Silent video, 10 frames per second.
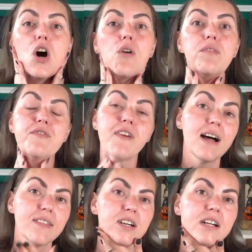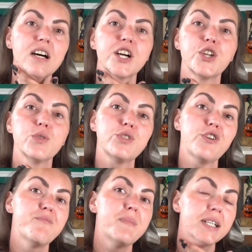of a father accused
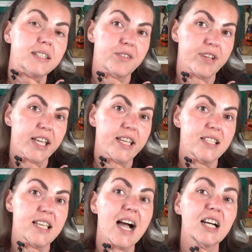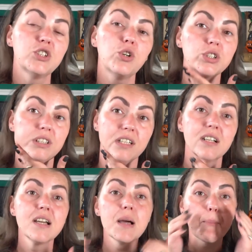of murdering his young daughter